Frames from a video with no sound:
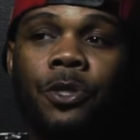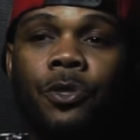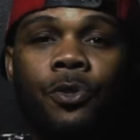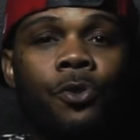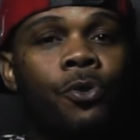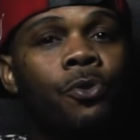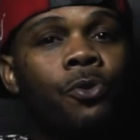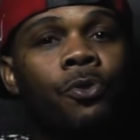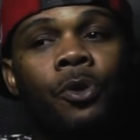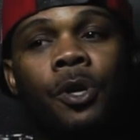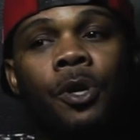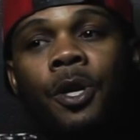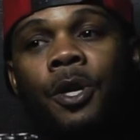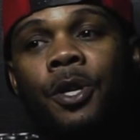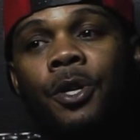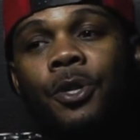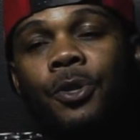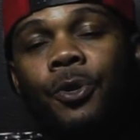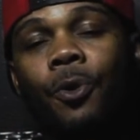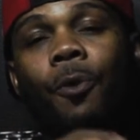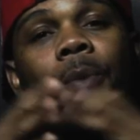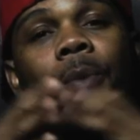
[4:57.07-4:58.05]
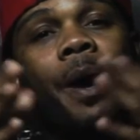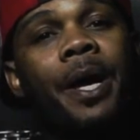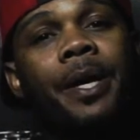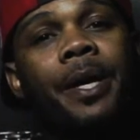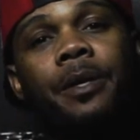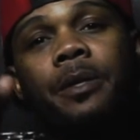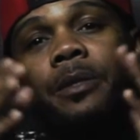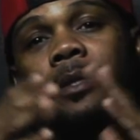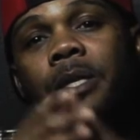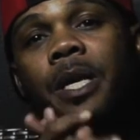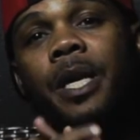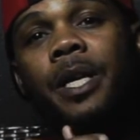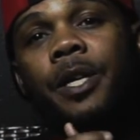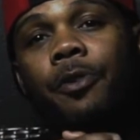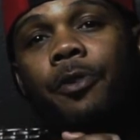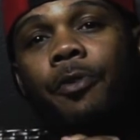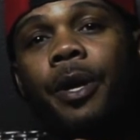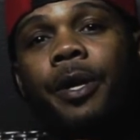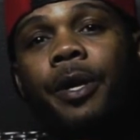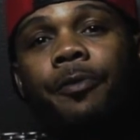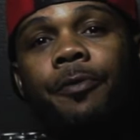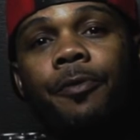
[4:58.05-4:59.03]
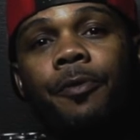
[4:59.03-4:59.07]
So nobody could take
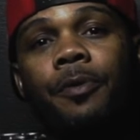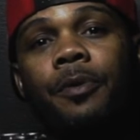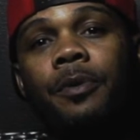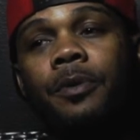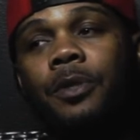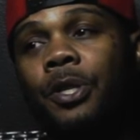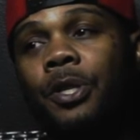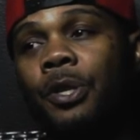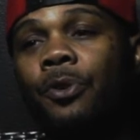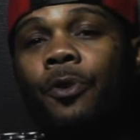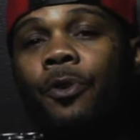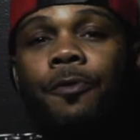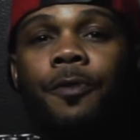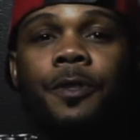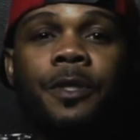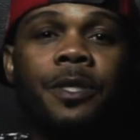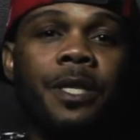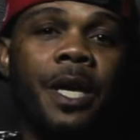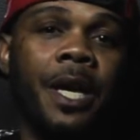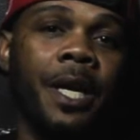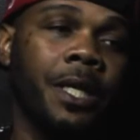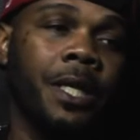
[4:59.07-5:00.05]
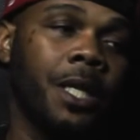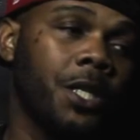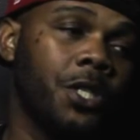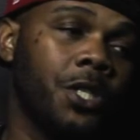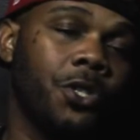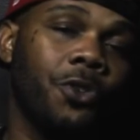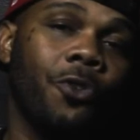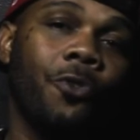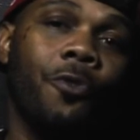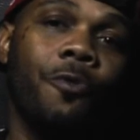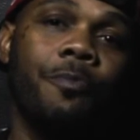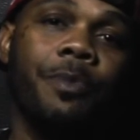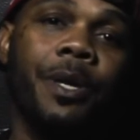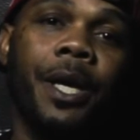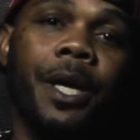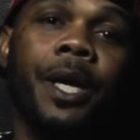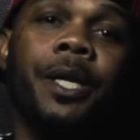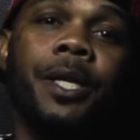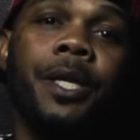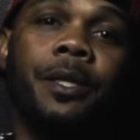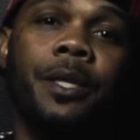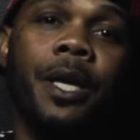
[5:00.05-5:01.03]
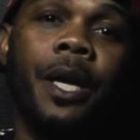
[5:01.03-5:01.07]
credit, you know, for saying they showed me
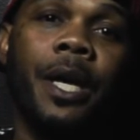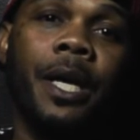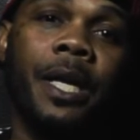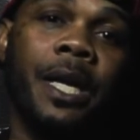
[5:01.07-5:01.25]
anything.